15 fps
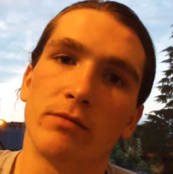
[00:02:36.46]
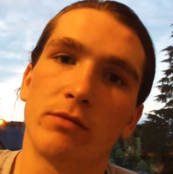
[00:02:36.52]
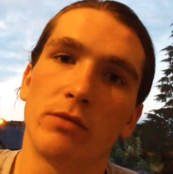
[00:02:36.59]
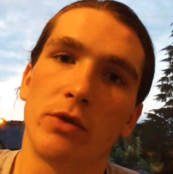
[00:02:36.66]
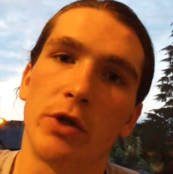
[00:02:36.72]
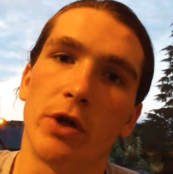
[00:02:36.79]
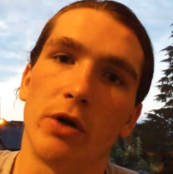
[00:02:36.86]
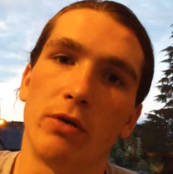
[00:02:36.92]

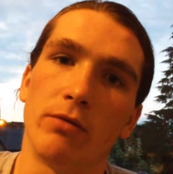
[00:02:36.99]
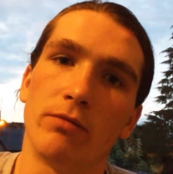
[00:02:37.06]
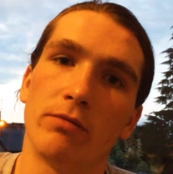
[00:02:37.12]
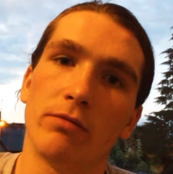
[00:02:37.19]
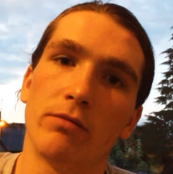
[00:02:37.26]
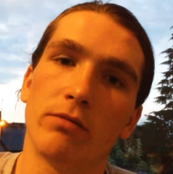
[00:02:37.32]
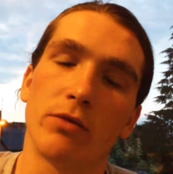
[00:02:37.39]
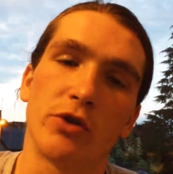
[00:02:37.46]

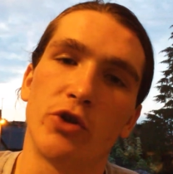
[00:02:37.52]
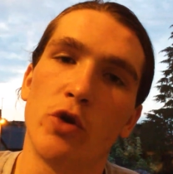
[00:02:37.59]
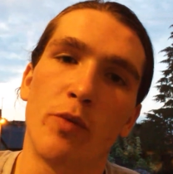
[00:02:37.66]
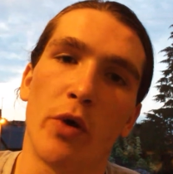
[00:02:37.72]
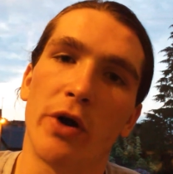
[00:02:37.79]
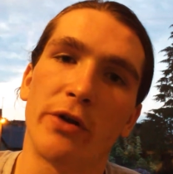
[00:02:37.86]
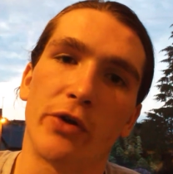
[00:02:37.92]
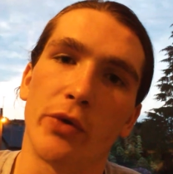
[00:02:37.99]
there's no
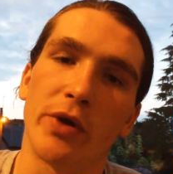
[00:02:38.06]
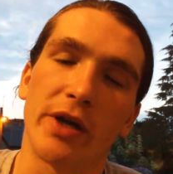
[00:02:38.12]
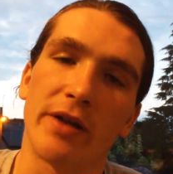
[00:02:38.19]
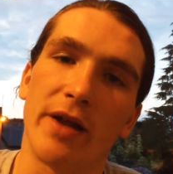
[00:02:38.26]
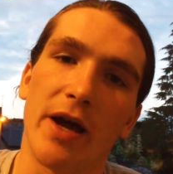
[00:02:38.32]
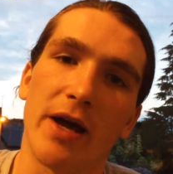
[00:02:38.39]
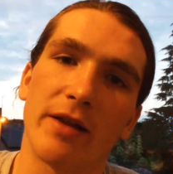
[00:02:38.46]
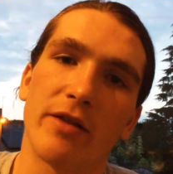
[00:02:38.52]
point doing a
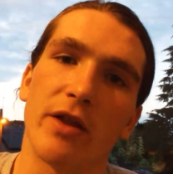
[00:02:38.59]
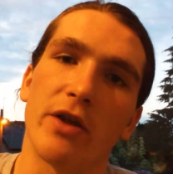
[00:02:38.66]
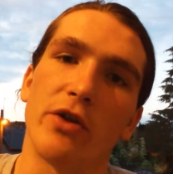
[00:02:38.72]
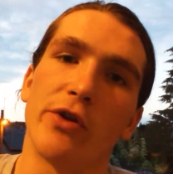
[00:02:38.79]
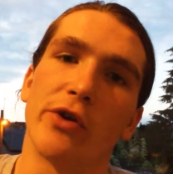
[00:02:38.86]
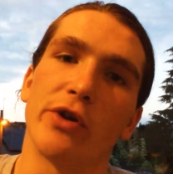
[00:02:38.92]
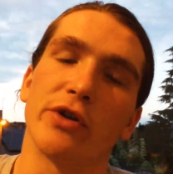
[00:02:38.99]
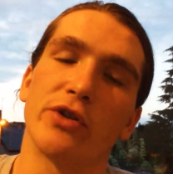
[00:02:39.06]
diet that
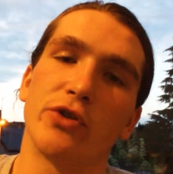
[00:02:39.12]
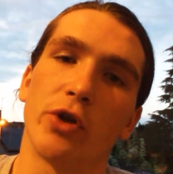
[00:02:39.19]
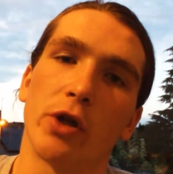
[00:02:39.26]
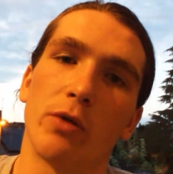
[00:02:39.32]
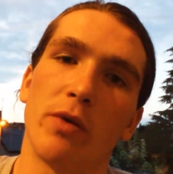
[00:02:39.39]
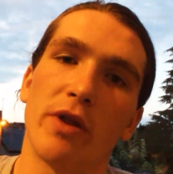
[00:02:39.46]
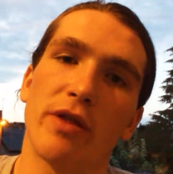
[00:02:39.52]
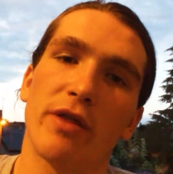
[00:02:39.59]
you're going to
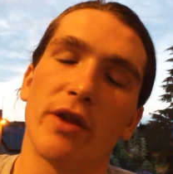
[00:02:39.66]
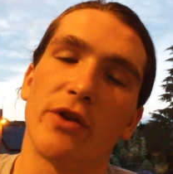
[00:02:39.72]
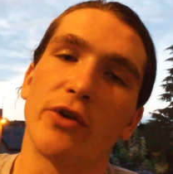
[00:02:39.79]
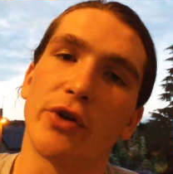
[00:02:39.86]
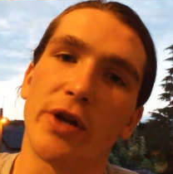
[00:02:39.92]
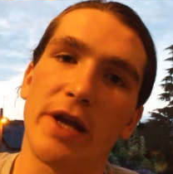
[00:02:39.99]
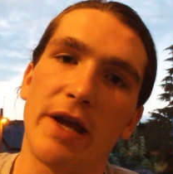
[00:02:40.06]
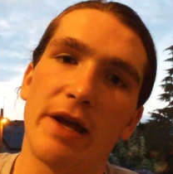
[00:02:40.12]
struggle with and you're
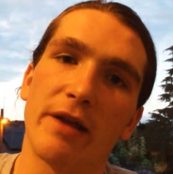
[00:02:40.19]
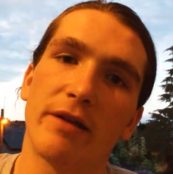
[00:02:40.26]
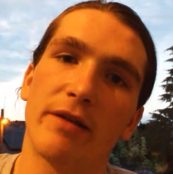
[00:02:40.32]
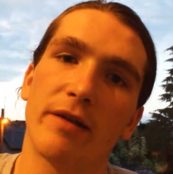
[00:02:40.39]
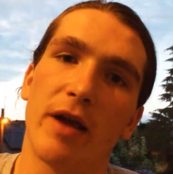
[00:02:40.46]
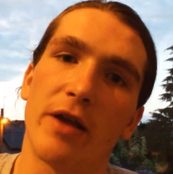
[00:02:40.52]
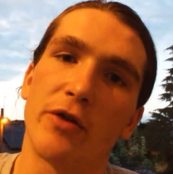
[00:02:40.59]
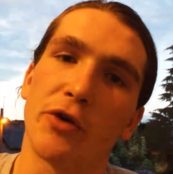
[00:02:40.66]
going to
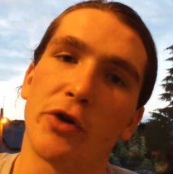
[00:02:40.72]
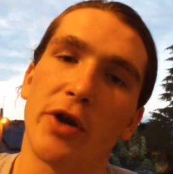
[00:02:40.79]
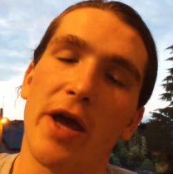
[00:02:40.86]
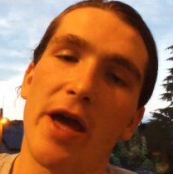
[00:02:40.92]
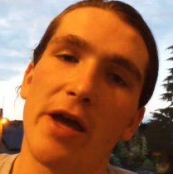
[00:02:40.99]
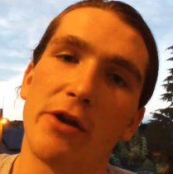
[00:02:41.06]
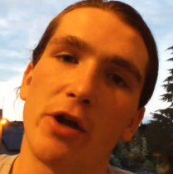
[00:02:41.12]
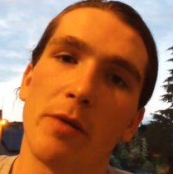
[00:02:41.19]
hate, and you're going to
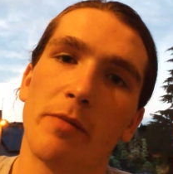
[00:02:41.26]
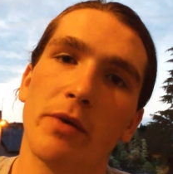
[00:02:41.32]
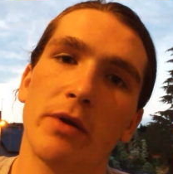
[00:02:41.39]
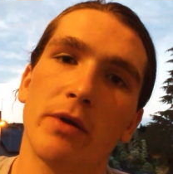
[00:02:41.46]
end up